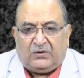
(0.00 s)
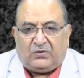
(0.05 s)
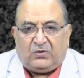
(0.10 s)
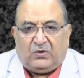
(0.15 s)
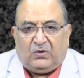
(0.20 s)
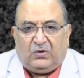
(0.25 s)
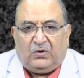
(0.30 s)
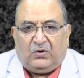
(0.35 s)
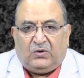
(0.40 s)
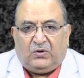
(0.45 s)

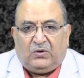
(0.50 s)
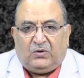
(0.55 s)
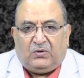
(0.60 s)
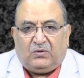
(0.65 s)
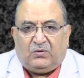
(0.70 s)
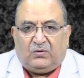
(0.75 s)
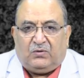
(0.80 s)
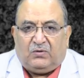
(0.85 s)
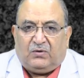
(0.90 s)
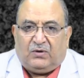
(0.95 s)

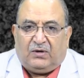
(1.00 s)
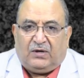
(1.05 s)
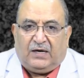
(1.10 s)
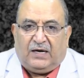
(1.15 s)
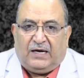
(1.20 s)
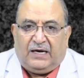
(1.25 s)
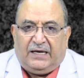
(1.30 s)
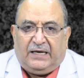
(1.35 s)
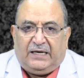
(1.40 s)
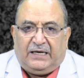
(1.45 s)
So,
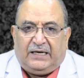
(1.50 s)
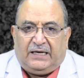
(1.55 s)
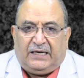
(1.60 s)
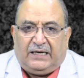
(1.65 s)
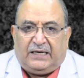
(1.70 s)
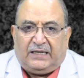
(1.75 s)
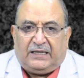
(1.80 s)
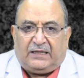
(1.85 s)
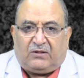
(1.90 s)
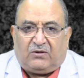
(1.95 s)

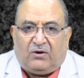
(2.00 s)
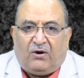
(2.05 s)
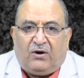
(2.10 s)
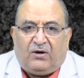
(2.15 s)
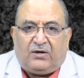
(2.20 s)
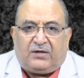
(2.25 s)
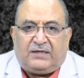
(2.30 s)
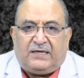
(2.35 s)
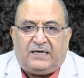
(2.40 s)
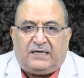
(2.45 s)
I
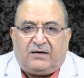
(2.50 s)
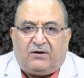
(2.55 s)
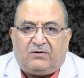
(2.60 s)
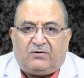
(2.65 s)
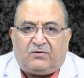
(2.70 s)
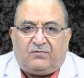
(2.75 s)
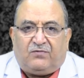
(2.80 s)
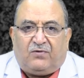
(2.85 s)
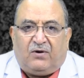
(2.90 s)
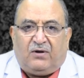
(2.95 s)
thought that
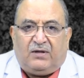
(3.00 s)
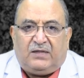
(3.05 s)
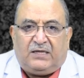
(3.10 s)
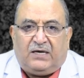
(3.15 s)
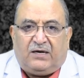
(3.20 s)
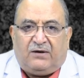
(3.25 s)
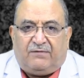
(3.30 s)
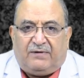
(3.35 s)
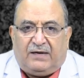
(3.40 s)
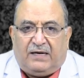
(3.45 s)
out of all
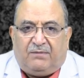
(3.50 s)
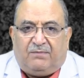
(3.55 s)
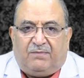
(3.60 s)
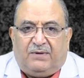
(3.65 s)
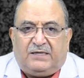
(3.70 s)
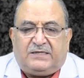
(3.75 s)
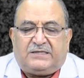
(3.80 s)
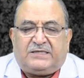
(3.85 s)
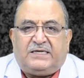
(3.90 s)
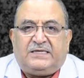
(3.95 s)
the
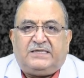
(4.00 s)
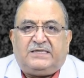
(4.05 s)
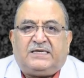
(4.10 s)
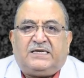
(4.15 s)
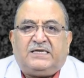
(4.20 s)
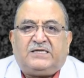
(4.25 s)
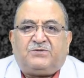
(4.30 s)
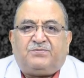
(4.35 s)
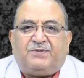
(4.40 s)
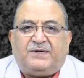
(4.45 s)
available
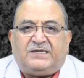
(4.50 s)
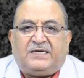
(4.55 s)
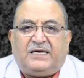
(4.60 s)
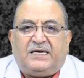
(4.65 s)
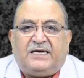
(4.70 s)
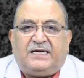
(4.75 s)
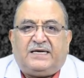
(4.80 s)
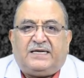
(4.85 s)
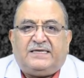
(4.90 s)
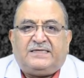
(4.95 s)
surgical
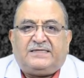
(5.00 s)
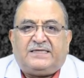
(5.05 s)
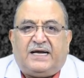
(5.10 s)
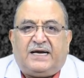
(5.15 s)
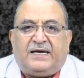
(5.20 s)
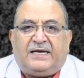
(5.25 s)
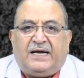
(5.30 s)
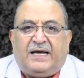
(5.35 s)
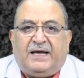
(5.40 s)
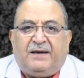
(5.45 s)
specialties
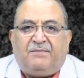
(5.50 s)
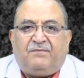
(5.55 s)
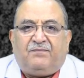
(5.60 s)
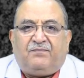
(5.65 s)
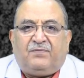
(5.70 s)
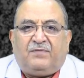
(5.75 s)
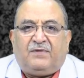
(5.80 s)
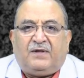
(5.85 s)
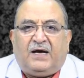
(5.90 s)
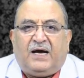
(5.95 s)
that
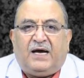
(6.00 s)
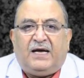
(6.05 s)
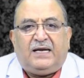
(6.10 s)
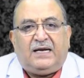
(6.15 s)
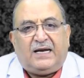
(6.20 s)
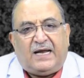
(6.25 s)
time, I